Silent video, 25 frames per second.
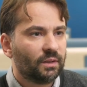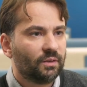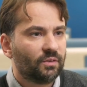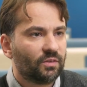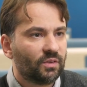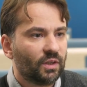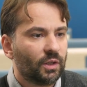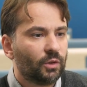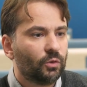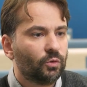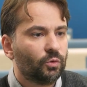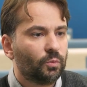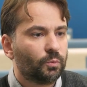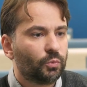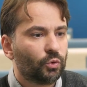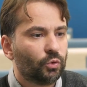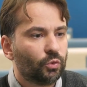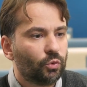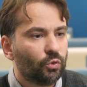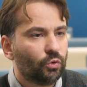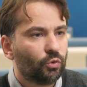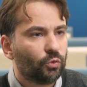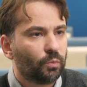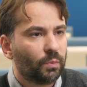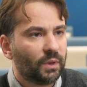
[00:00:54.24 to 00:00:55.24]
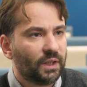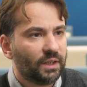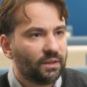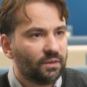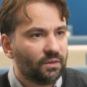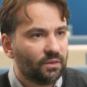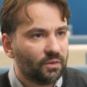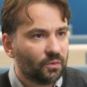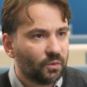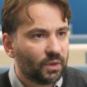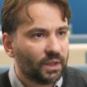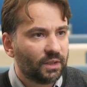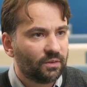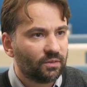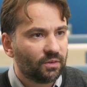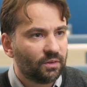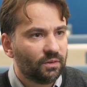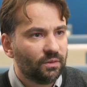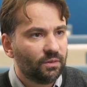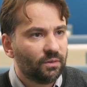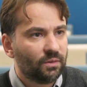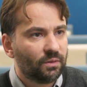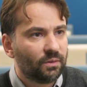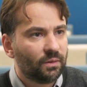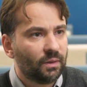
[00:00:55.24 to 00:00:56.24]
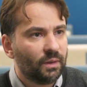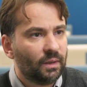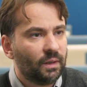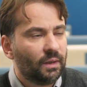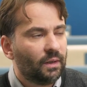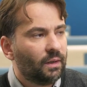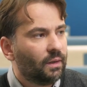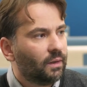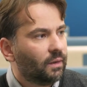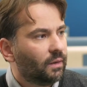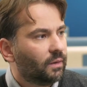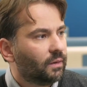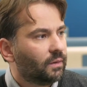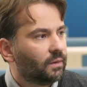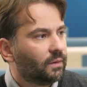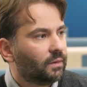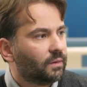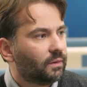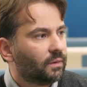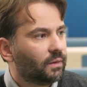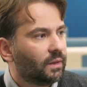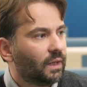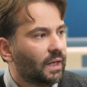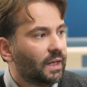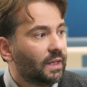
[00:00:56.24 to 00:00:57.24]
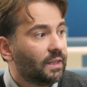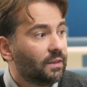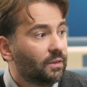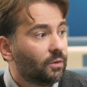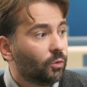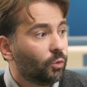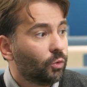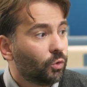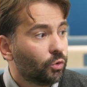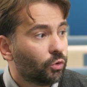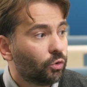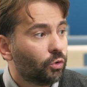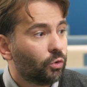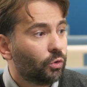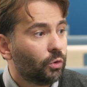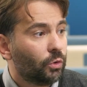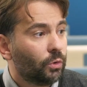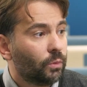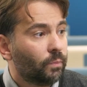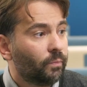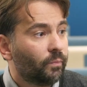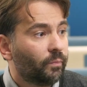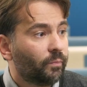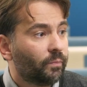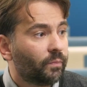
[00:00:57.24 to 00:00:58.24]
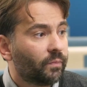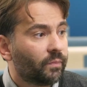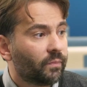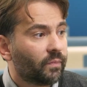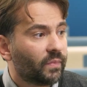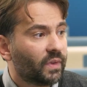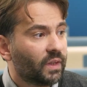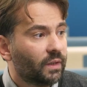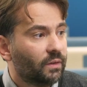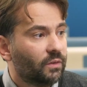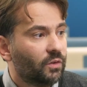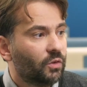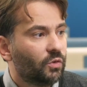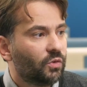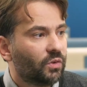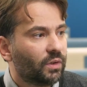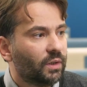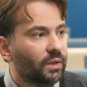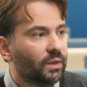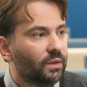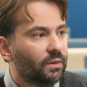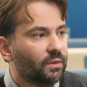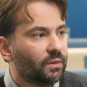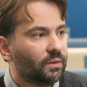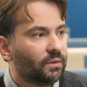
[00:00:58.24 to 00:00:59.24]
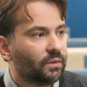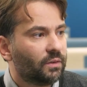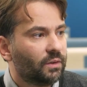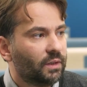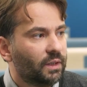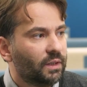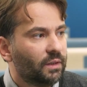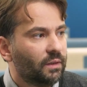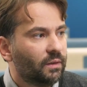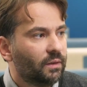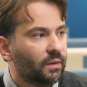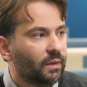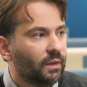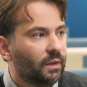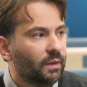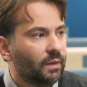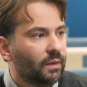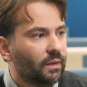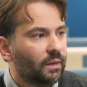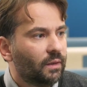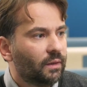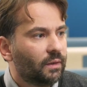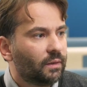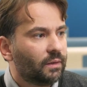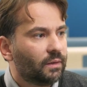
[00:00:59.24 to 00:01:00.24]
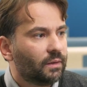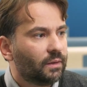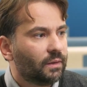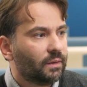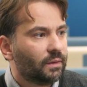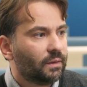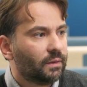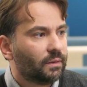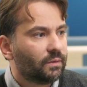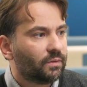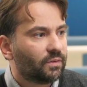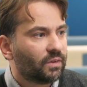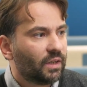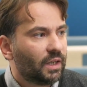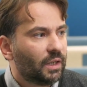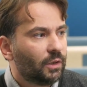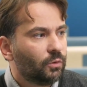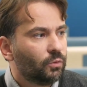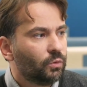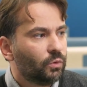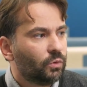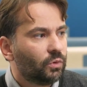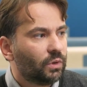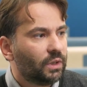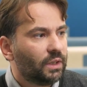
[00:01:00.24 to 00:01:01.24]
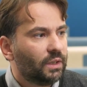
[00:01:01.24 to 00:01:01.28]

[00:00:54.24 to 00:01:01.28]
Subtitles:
sound produced by the devices. And also, there's another thing. Sound